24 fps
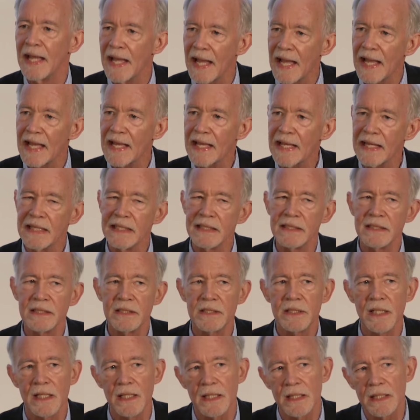
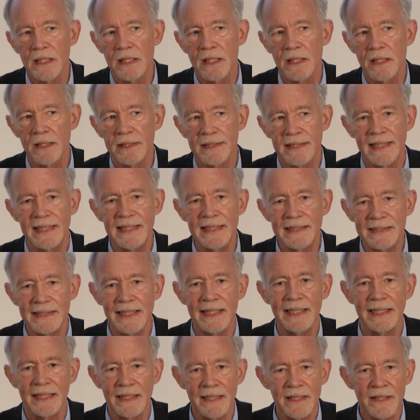And uh,
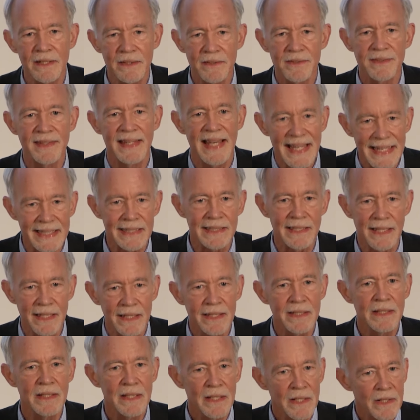Keating
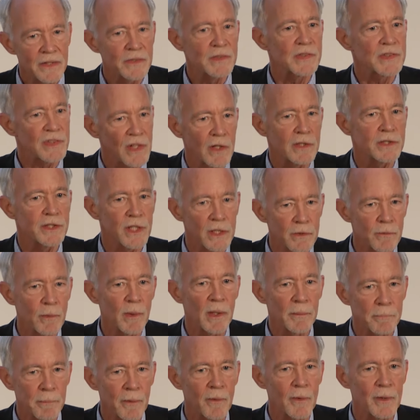then started
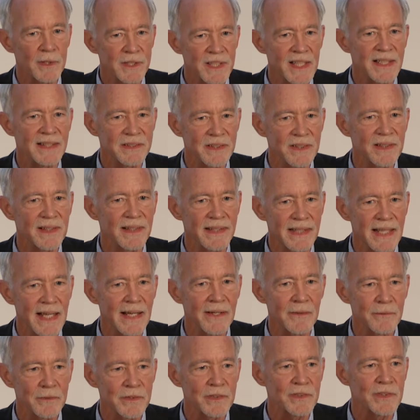reporting to the
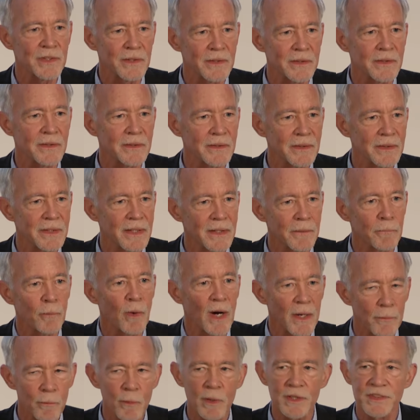council
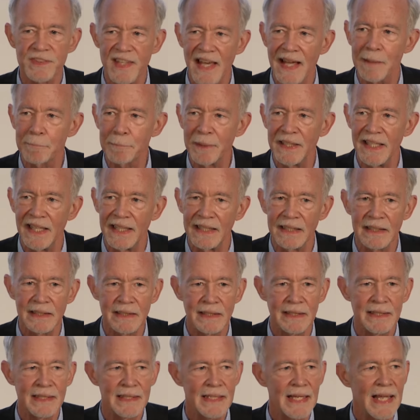what was happening.
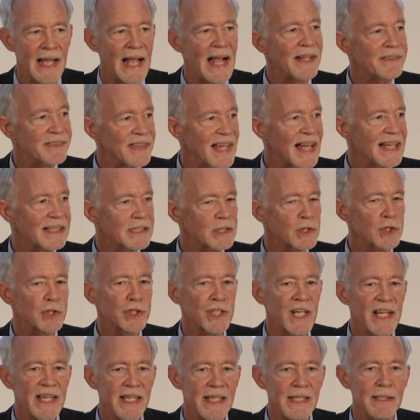And that
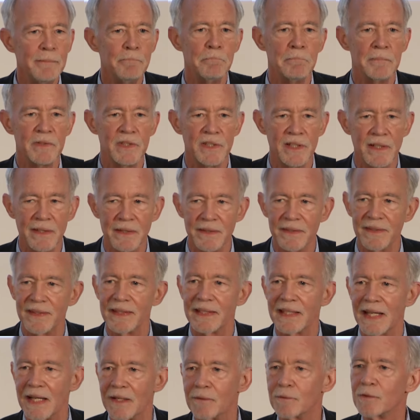shamed
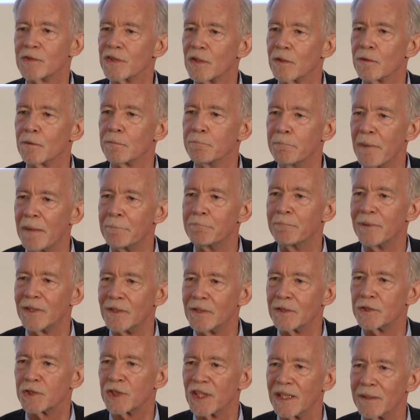the council
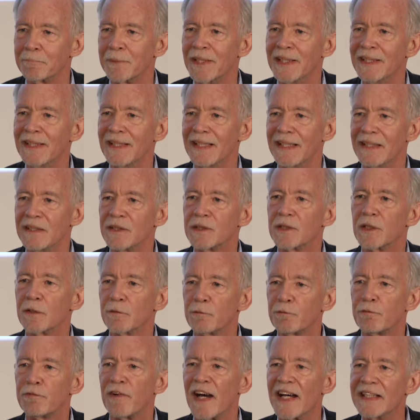membership into
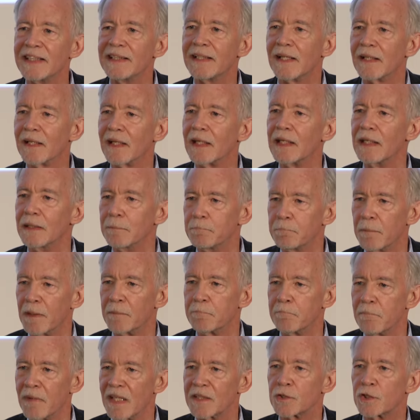finally,
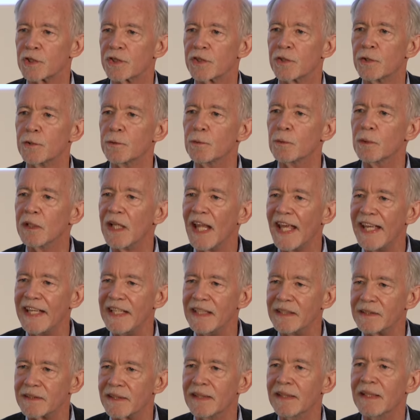but much too
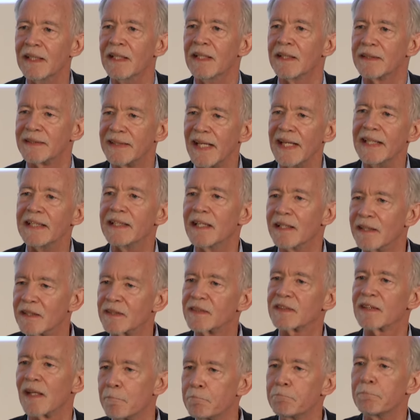late, taking
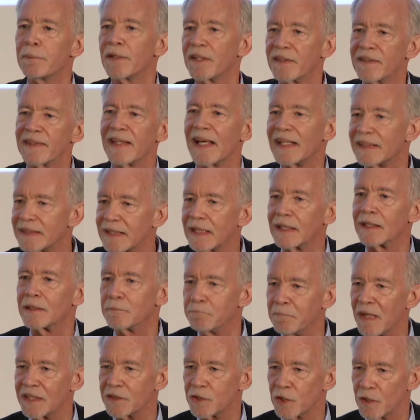some pathetic
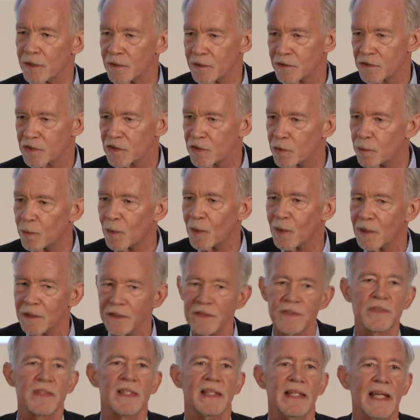measures
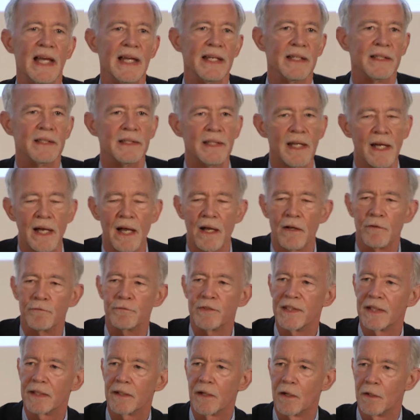towards the end of
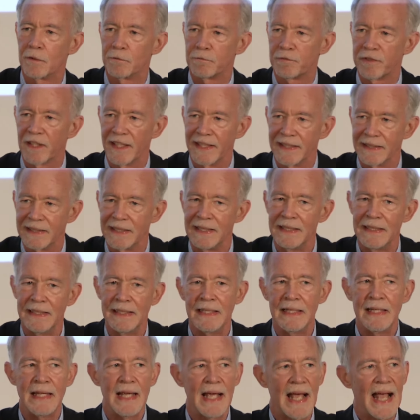the conflict.
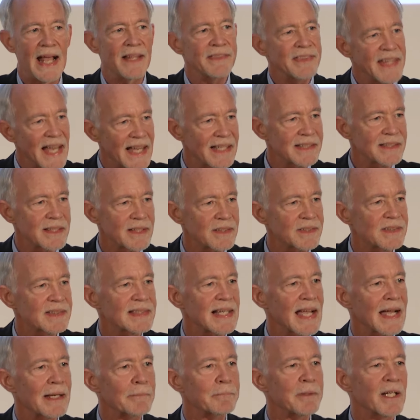And that
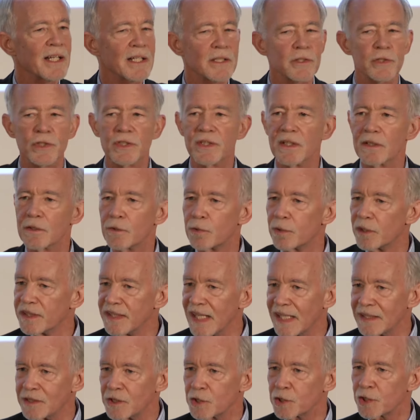established the
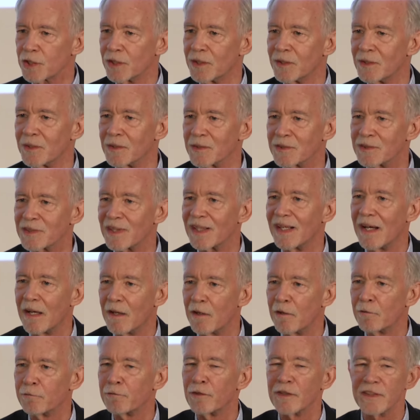credentials
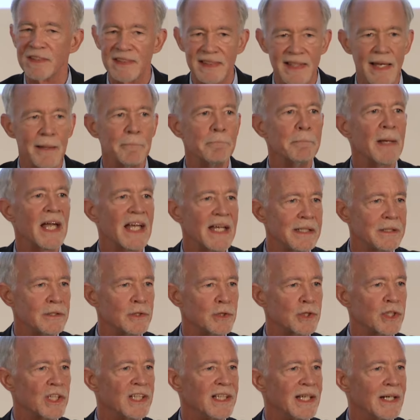of some
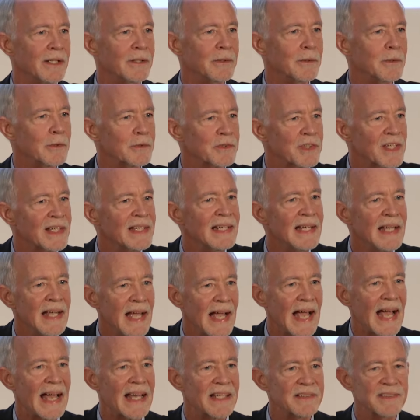N G Os
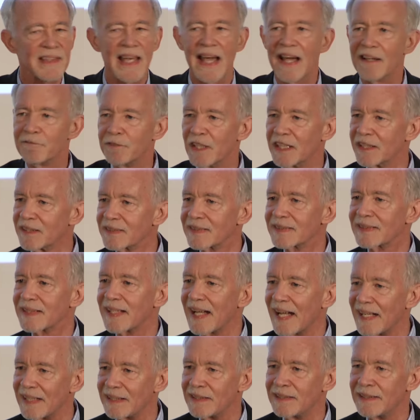as having
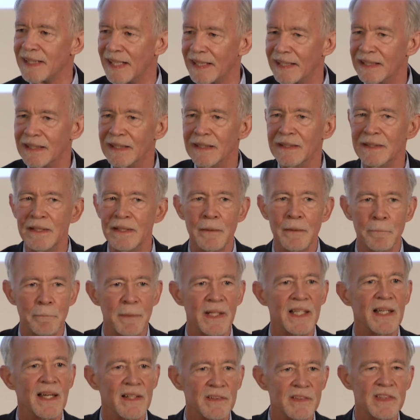standing
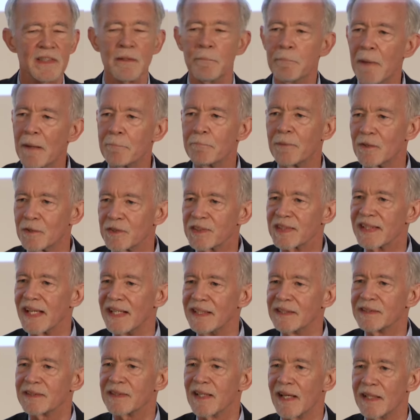because the member
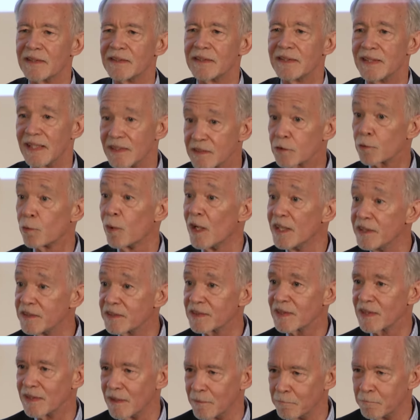states had
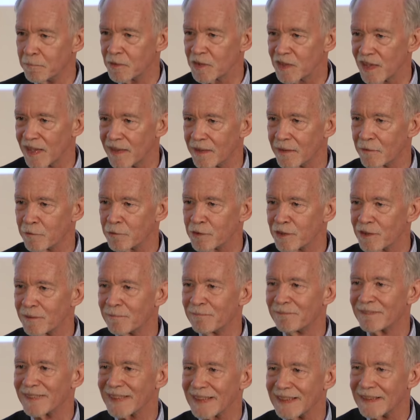disgraced themselves.
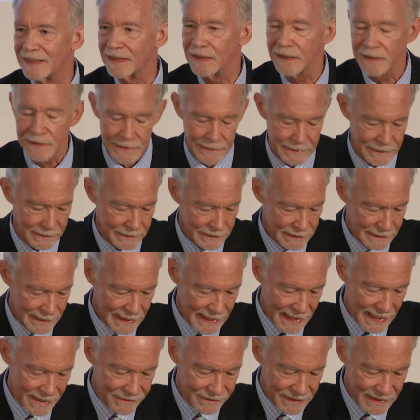Uh,
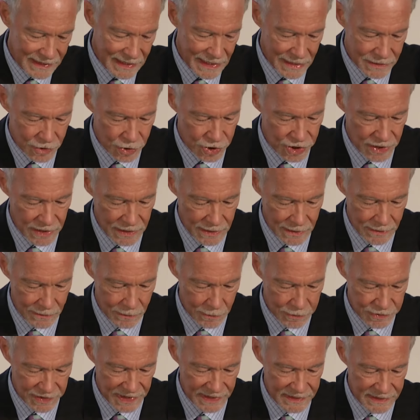and the N G
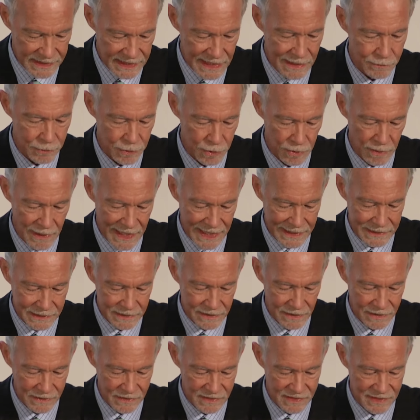Os had
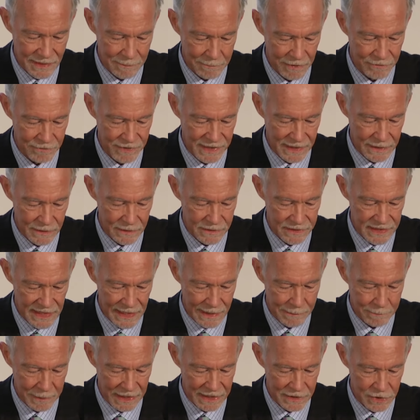counteracted some of their
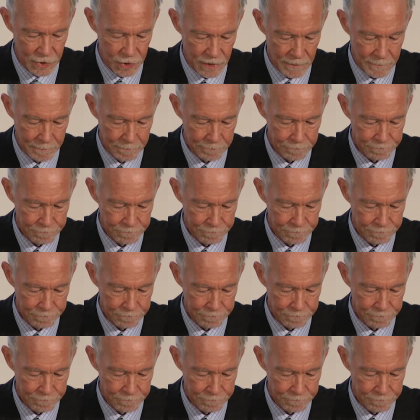damage.